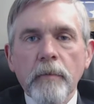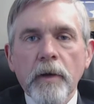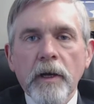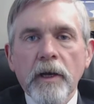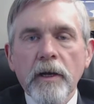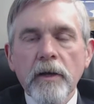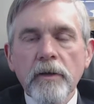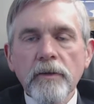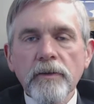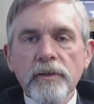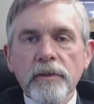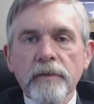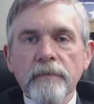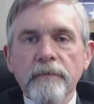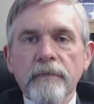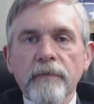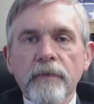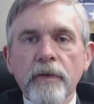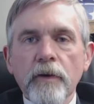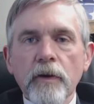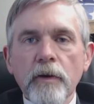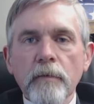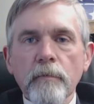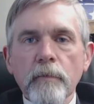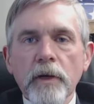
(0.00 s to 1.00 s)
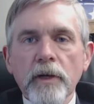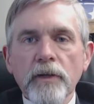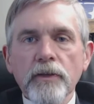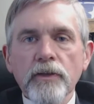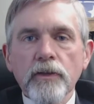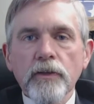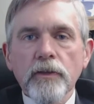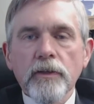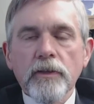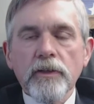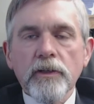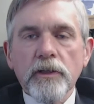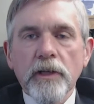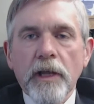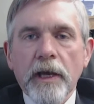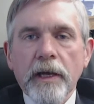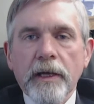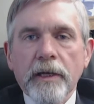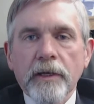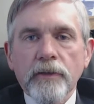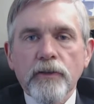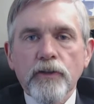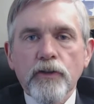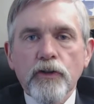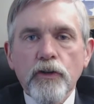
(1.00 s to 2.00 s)
because it very much looks
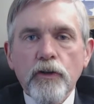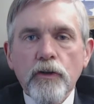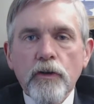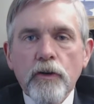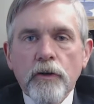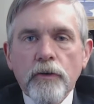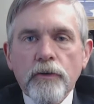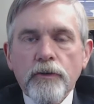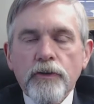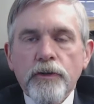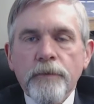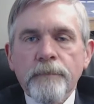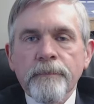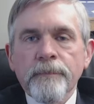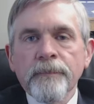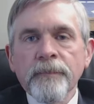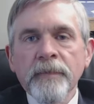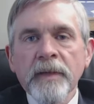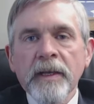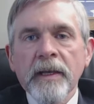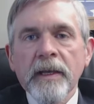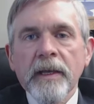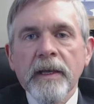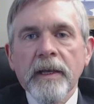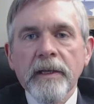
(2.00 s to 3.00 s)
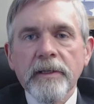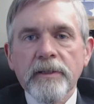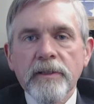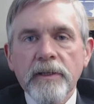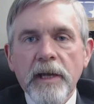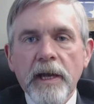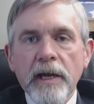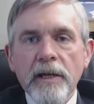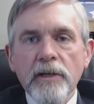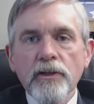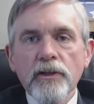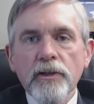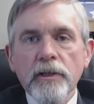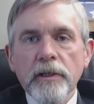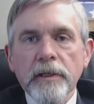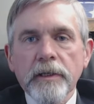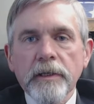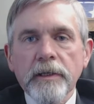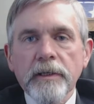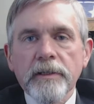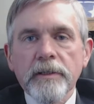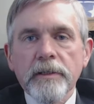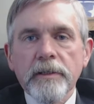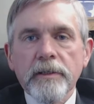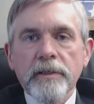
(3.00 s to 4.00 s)
like a church. It's
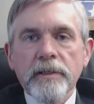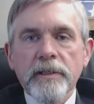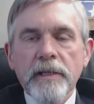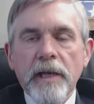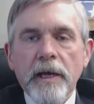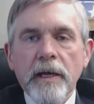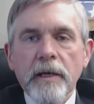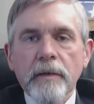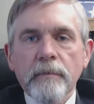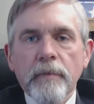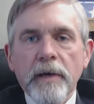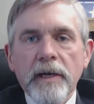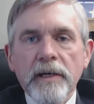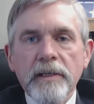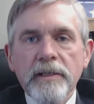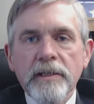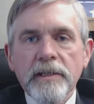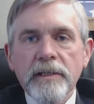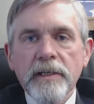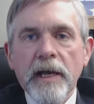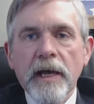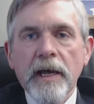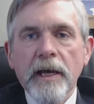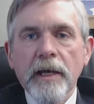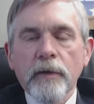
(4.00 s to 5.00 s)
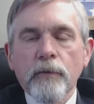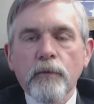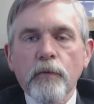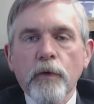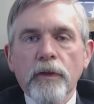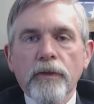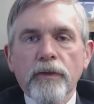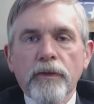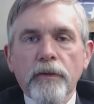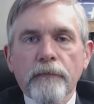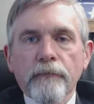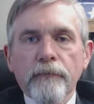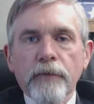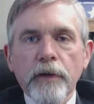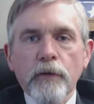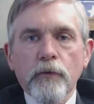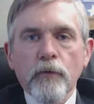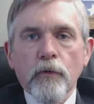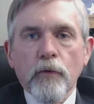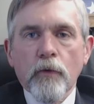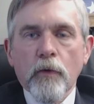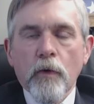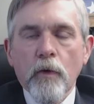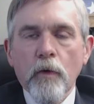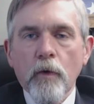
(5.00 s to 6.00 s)
actually side by side with the
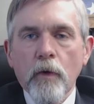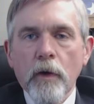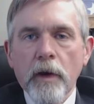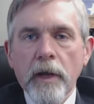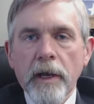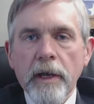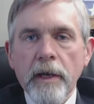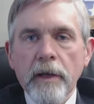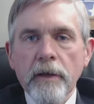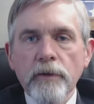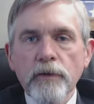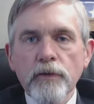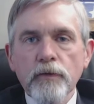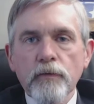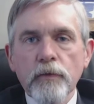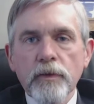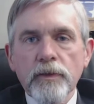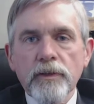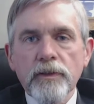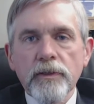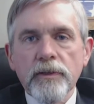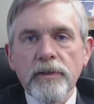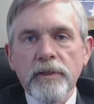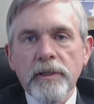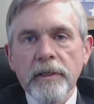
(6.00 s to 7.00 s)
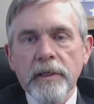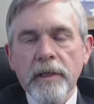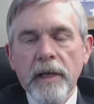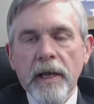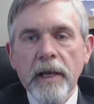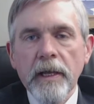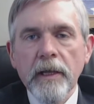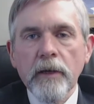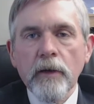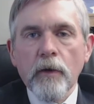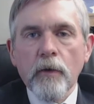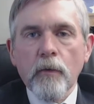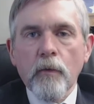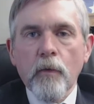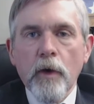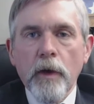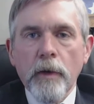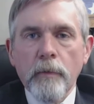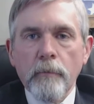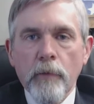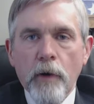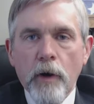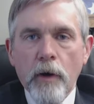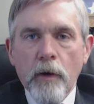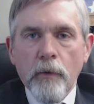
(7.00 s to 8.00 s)
federal courthouse, which is at
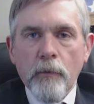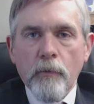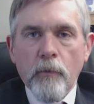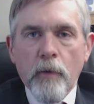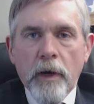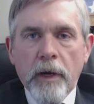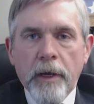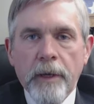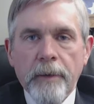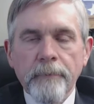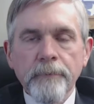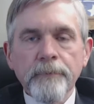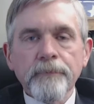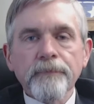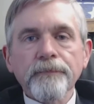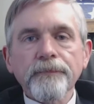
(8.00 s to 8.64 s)
801 Broadway.